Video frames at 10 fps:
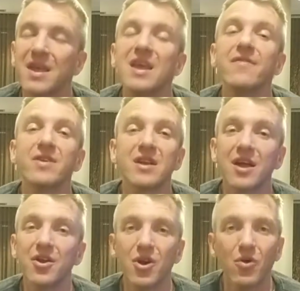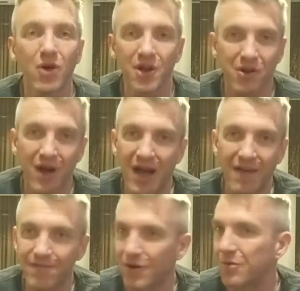Even a note on your
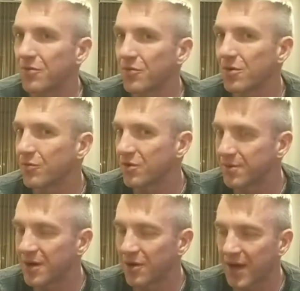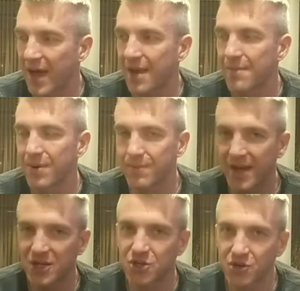iPhone would be okay, but
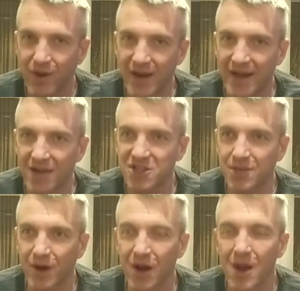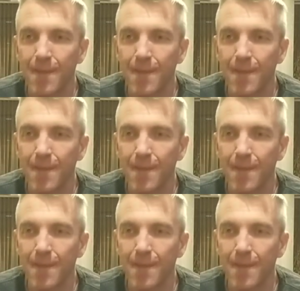make sure you write it down somewhere.